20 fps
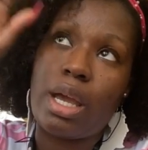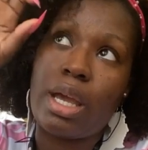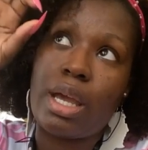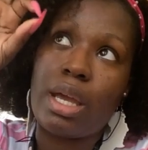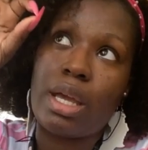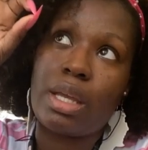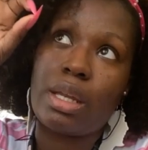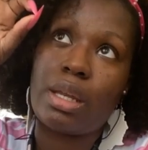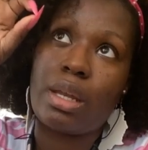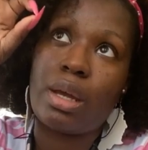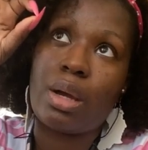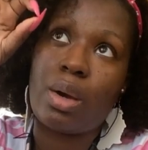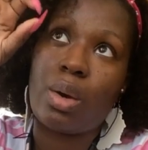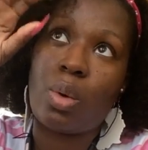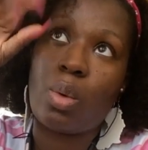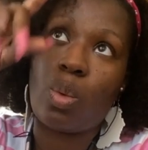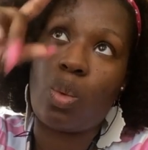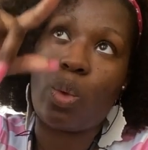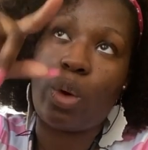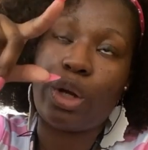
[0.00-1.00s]
and
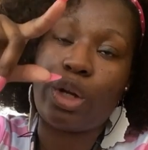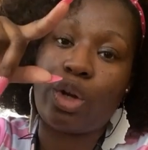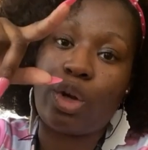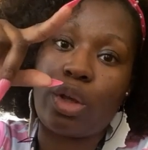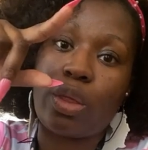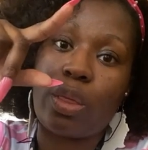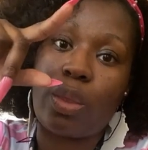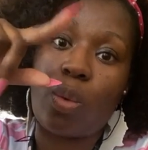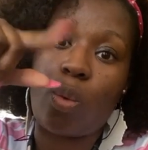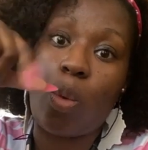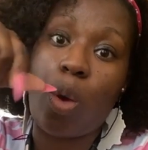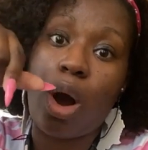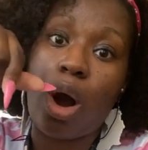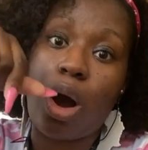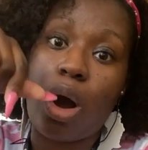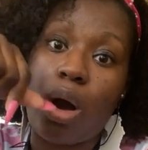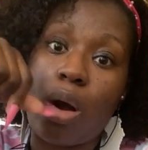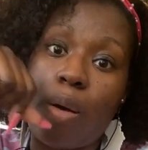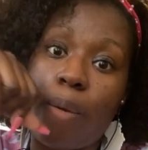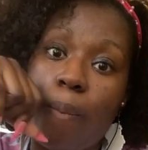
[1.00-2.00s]
one on the
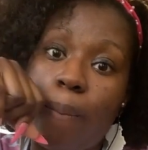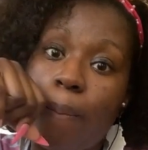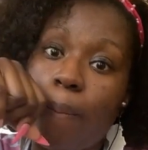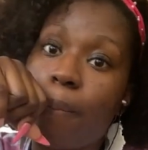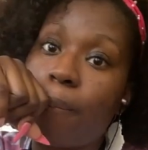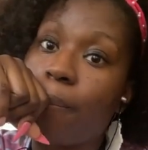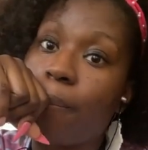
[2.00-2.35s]
wall.